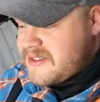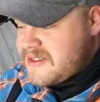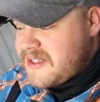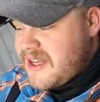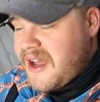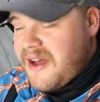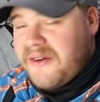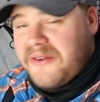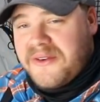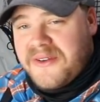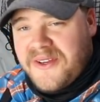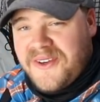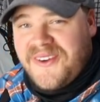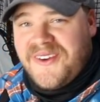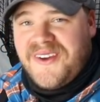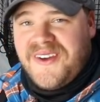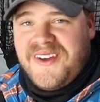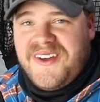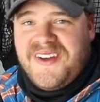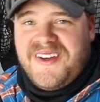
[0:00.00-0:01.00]
sound
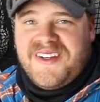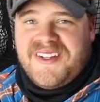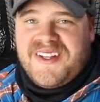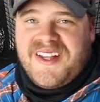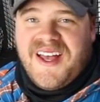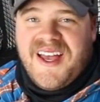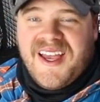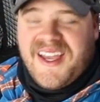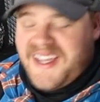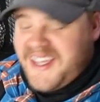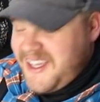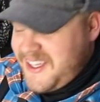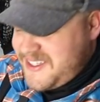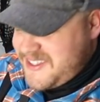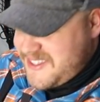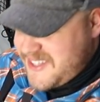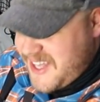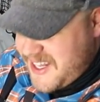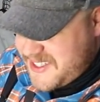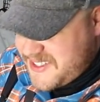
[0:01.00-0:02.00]
like
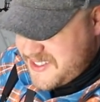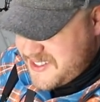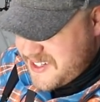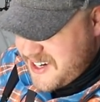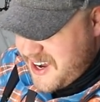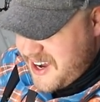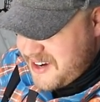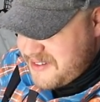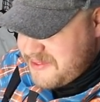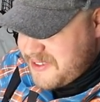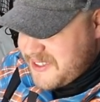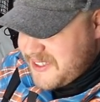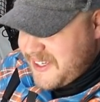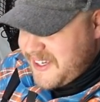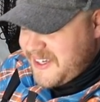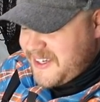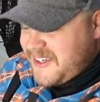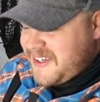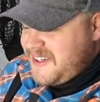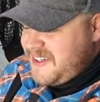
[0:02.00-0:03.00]
it's that strong, but
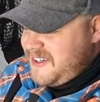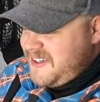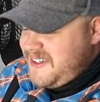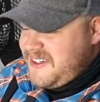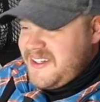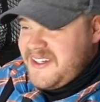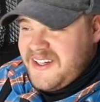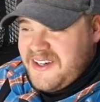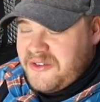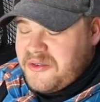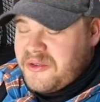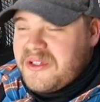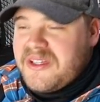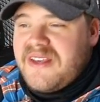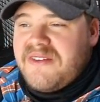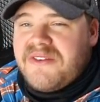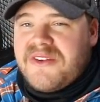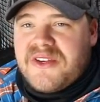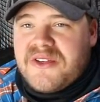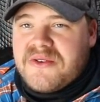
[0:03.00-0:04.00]
like, we'll
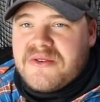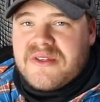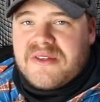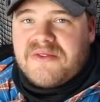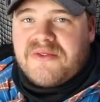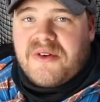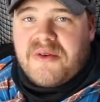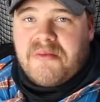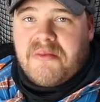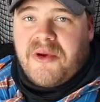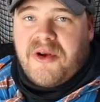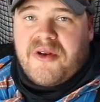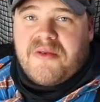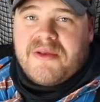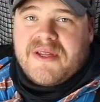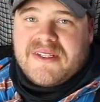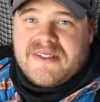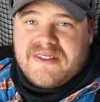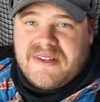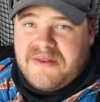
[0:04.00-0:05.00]
even use it for
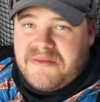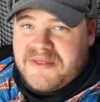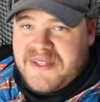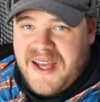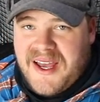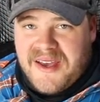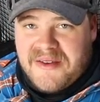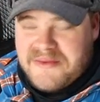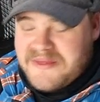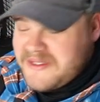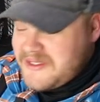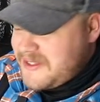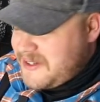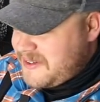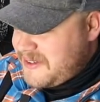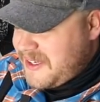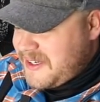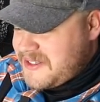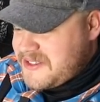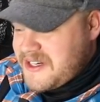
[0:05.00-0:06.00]
burbot sometimes. You
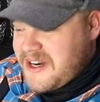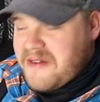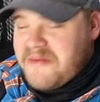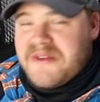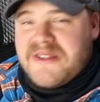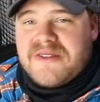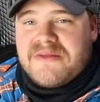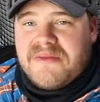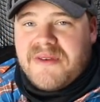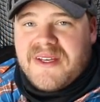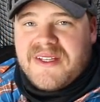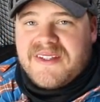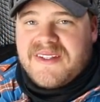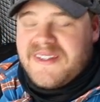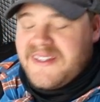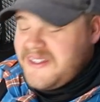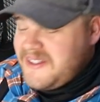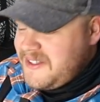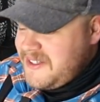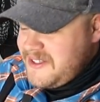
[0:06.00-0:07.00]
know, like Jeremy Smith,
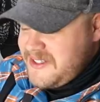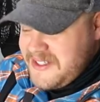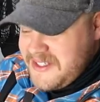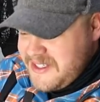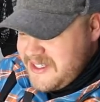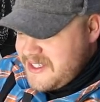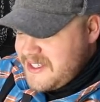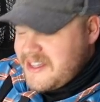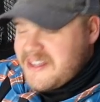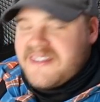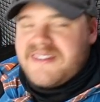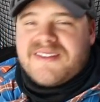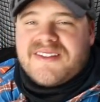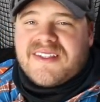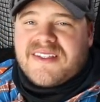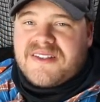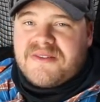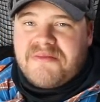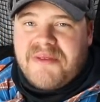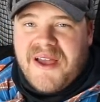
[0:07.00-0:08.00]

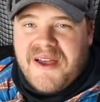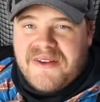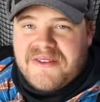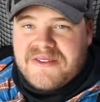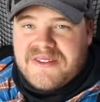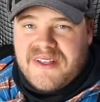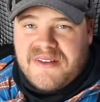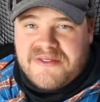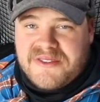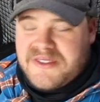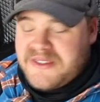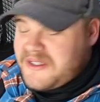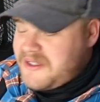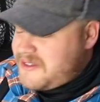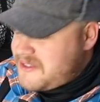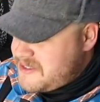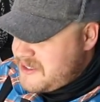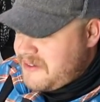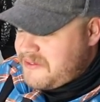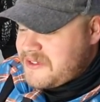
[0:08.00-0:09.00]
6 pound
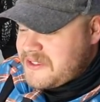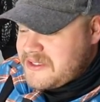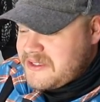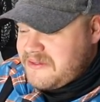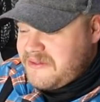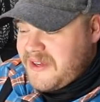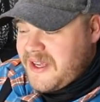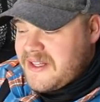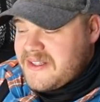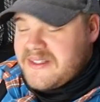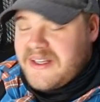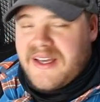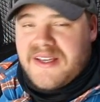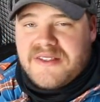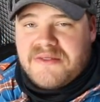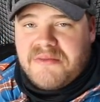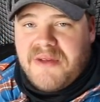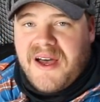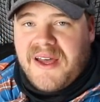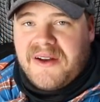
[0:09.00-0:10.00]
Sufix Advanced
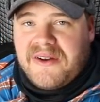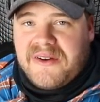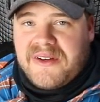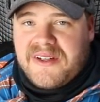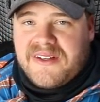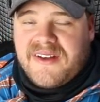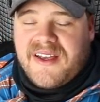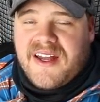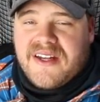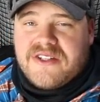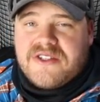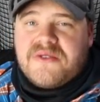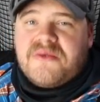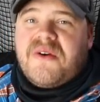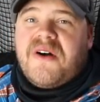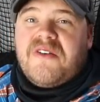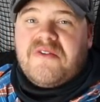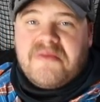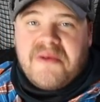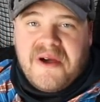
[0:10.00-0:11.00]
Ice Mono, and he'll catch
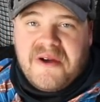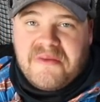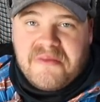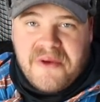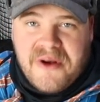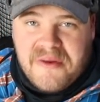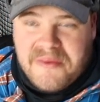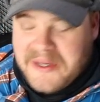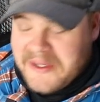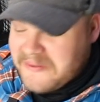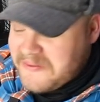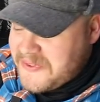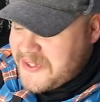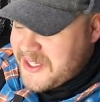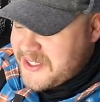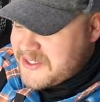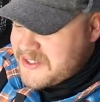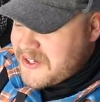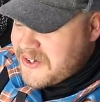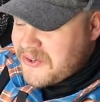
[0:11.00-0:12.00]
12 pound burbot.
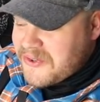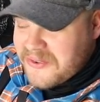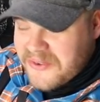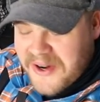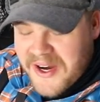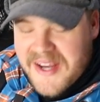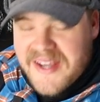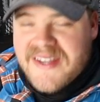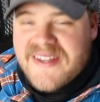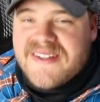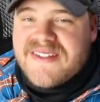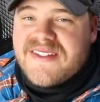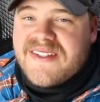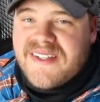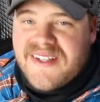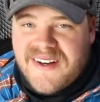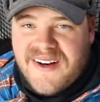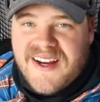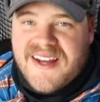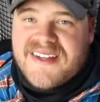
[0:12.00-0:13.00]
It's
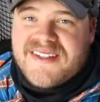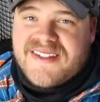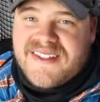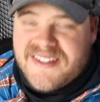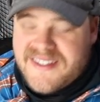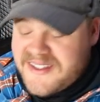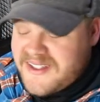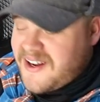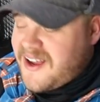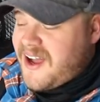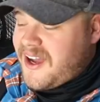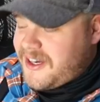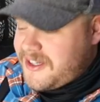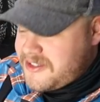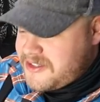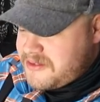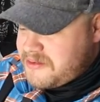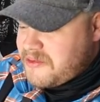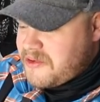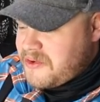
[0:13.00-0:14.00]
crazy, crazy strong
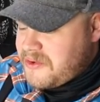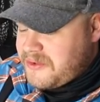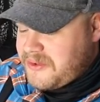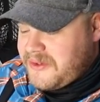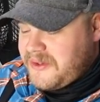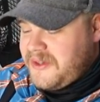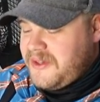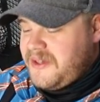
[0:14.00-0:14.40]
and smooth,